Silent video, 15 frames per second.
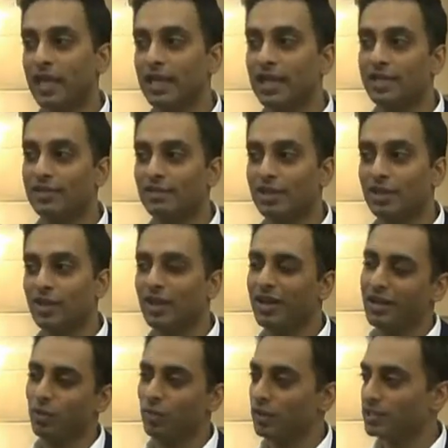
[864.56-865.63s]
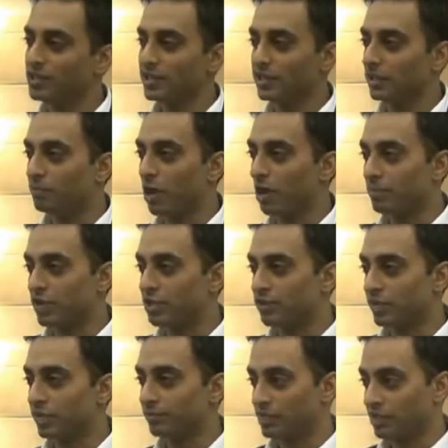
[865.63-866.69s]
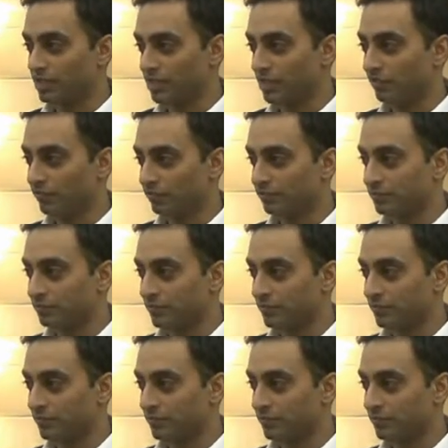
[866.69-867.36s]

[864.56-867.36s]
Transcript: And I thought, I don't want to sing the Bombay Dreams stuff,